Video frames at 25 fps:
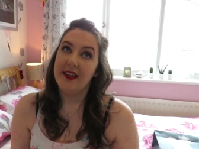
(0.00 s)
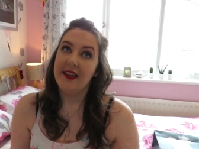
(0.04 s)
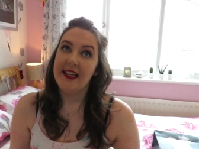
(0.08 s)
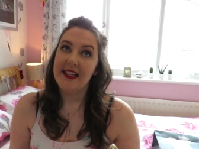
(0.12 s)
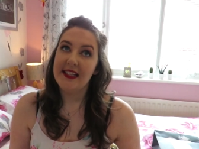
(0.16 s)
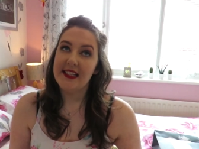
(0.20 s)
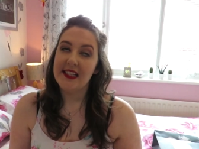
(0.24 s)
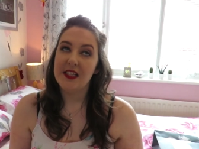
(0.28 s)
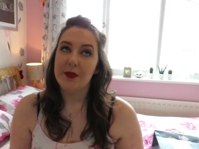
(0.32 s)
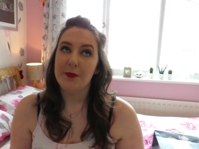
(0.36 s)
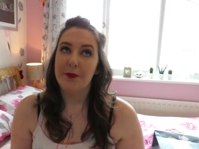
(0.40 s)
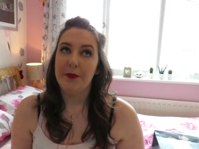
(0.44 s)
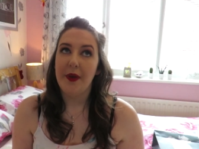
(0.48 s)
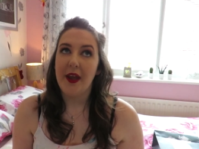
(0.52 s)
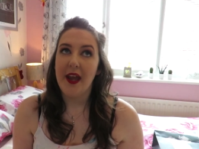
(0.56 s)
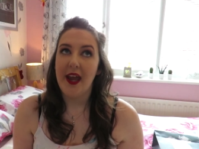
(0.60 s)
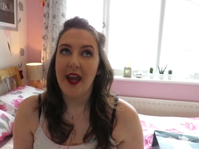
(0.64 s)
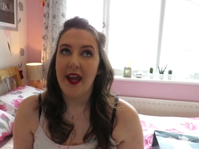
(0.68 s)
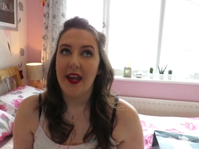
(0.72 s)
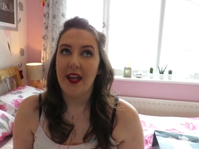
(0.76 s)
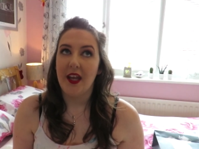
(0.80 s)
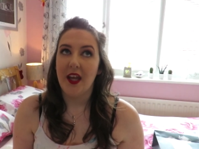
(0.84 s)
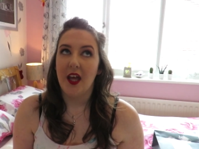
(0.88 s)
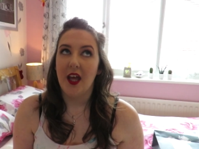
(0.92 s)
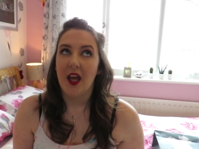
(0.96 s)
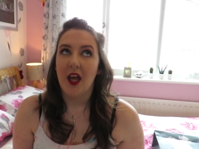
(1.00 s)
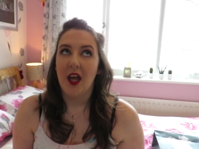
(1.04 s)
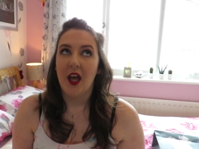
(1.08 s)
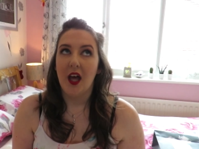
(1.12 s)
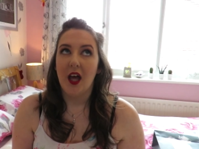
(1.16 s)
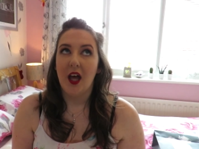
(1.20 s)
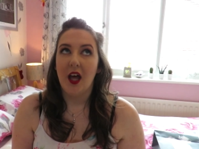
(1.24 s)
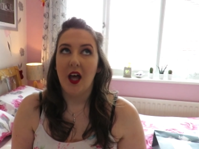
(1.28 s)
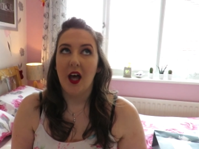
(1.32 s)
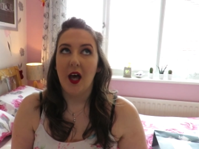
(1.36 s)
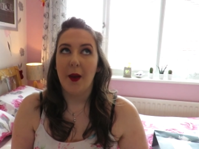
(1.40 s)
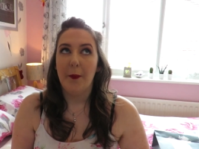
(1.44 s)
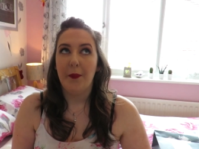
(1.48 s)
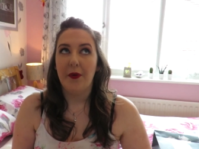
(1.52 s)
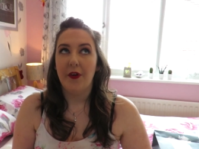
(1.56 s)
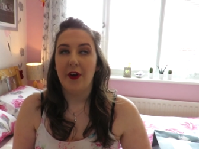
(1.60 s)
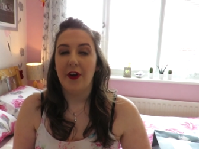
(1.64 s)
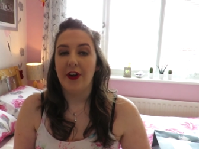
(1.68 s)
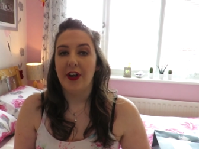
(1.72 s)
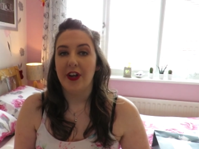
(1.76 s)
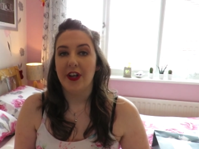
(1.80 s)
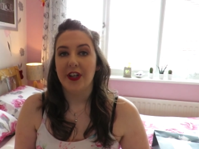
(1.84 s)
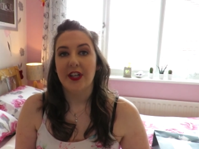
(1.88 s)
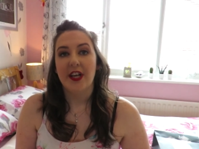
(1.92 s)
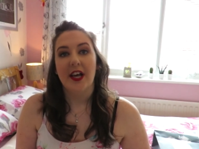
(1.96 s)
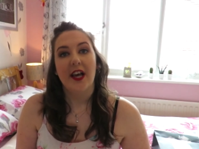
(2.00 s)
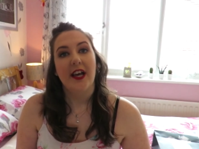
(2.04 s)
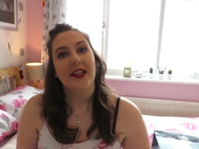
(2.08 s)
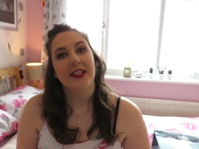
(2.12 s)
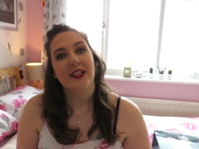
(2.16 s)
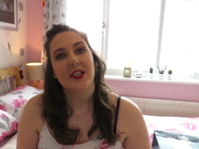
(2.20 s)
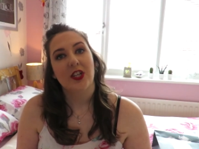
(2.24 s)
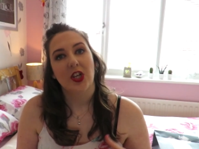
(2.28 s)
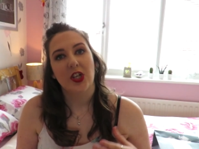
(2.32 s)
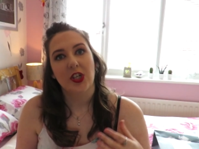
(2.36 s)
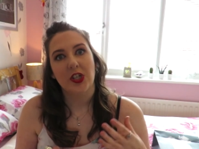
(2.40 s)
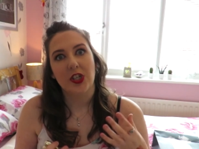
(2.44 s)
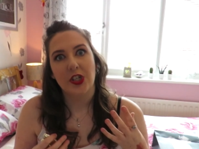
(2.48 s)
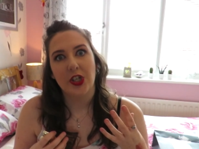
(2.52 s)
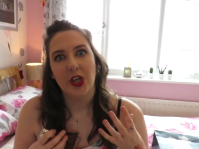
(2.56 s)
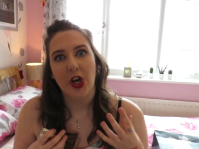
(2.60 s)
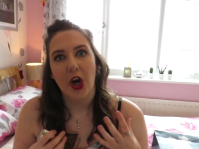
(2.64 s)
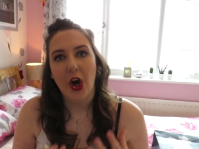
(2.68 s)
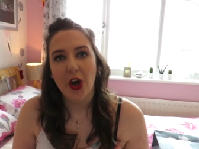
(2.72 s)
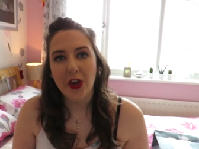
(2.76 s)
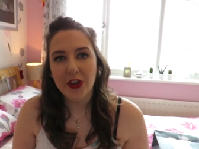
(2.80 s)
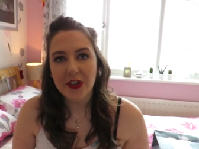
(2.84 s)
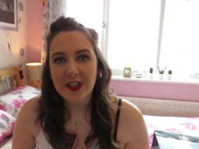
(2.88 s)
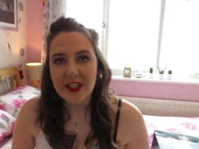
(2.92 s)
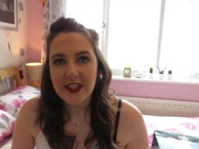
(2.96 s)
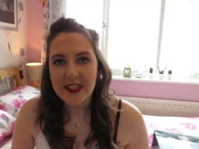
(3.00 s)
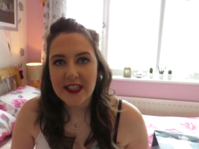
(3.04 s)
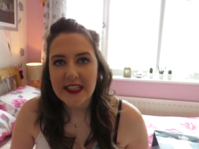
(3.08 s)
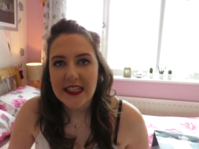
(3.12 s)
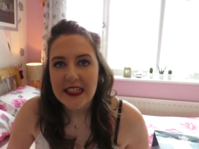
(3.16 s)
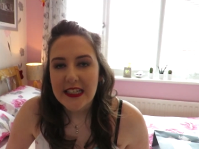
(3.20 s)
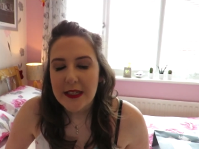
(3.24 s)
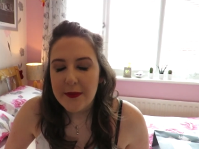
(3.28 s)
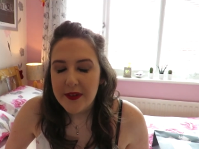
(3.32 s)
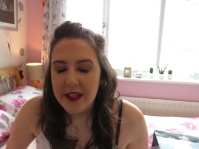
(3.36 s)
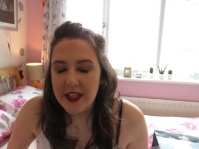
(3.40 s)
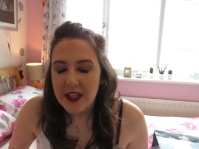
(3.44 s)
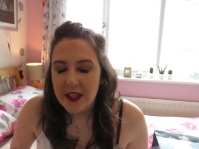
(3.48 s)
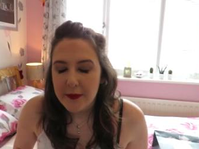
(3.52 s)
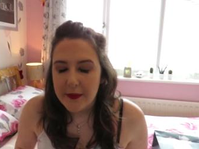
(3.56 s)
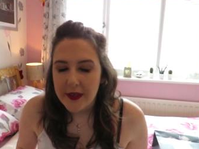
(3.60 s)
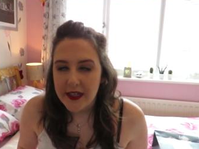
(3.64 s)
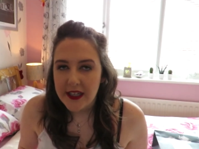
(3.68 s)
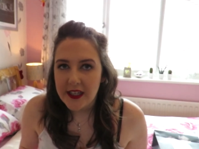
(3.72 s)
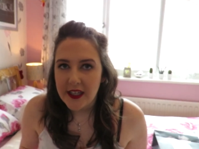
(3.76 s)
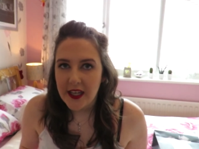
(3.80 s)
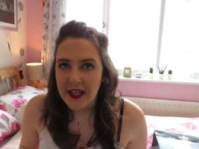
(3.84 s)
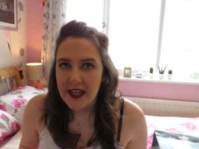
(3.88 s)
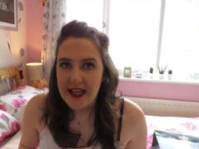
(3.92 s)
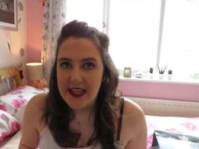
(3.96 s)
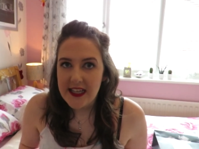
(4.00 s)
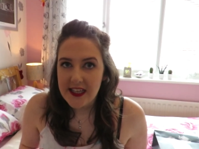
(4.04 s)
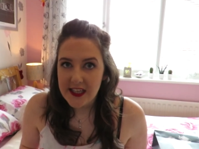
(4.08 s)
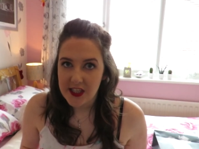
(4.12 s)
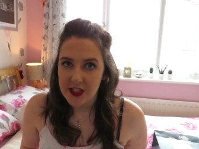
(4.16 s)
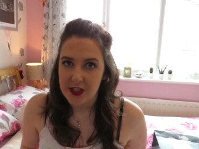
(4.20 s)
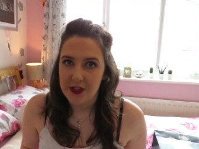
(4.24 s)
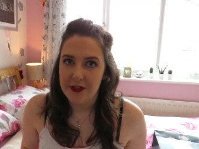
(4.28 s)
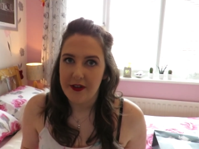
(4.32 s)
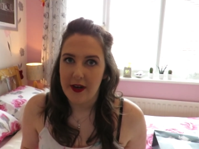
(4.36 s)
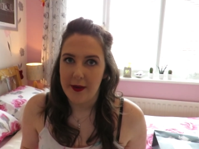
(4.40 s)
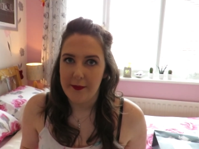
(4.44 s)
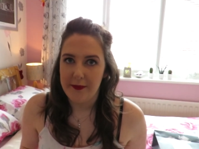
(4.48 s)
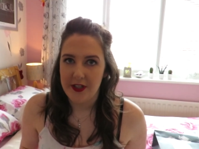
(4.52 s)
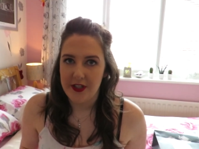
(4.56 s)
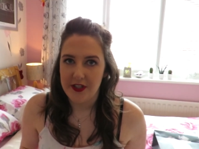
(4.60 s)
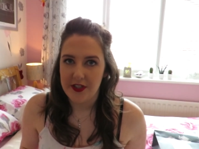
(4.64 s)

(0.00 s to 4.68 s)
This has been a product that has constantly been on my Instagram